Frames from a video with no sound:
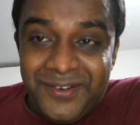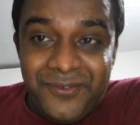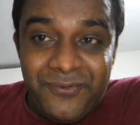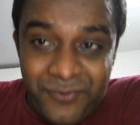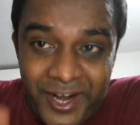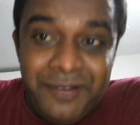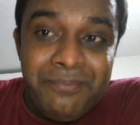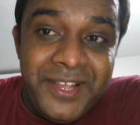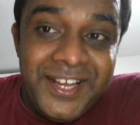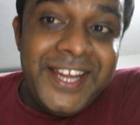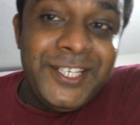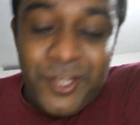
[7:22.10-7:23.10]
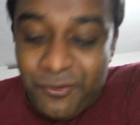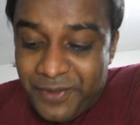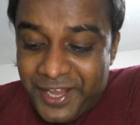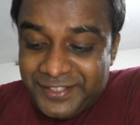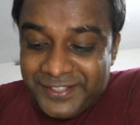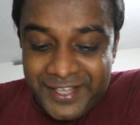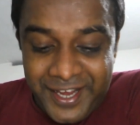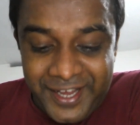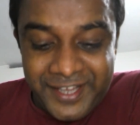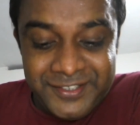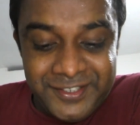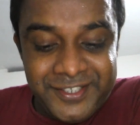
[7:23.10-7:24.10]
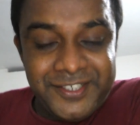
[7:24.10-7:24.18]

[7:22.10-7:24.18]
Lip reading: 1/1000th of a second,